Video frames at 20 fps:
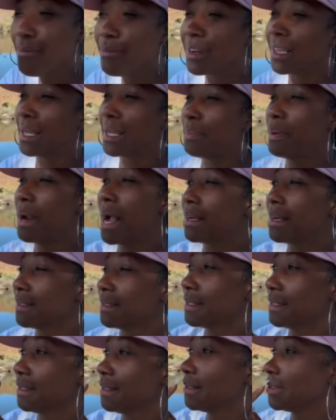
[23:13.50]
I'm really
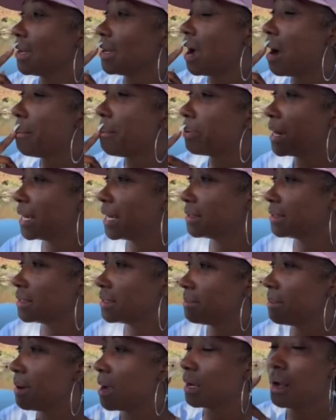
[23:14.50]
practicing on y'all. I'm
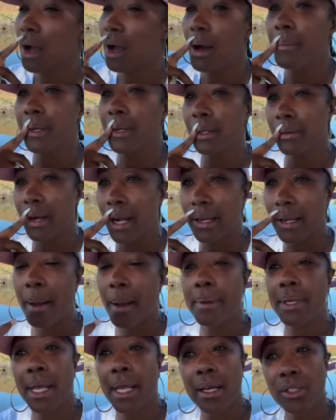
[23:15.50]
practicing my comedy right
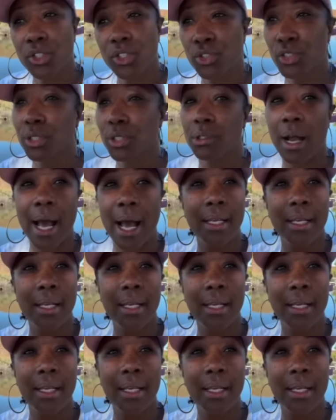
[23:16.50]
now, but that's true.